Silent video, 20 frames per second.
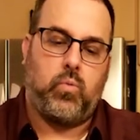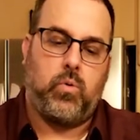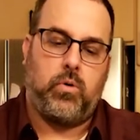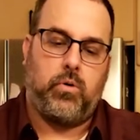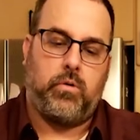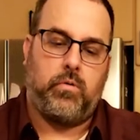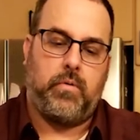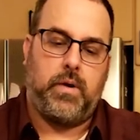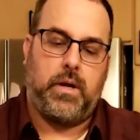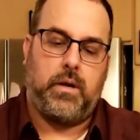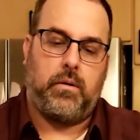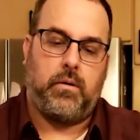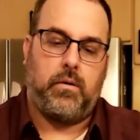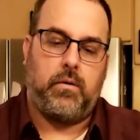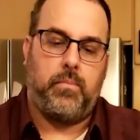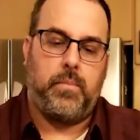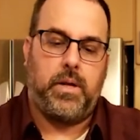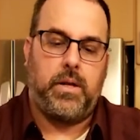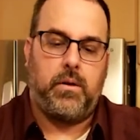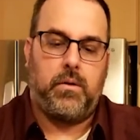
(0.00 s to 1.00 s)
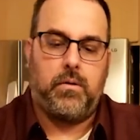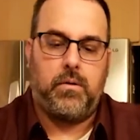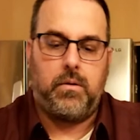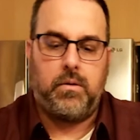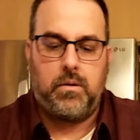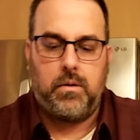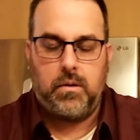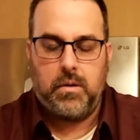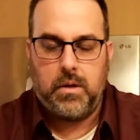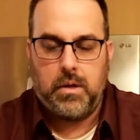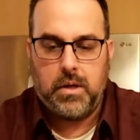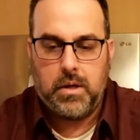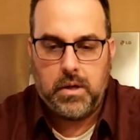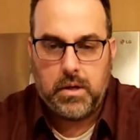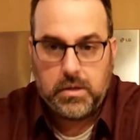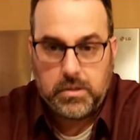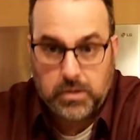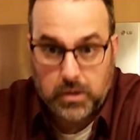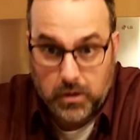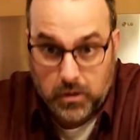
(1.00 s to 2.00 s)
swirled around a little bit.
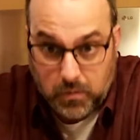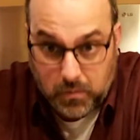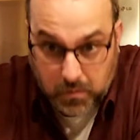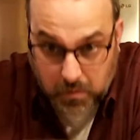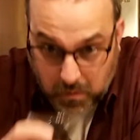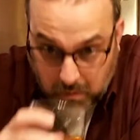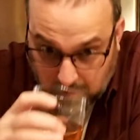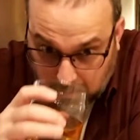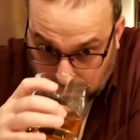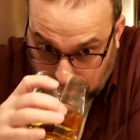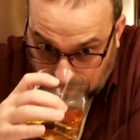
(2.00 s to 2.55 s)
So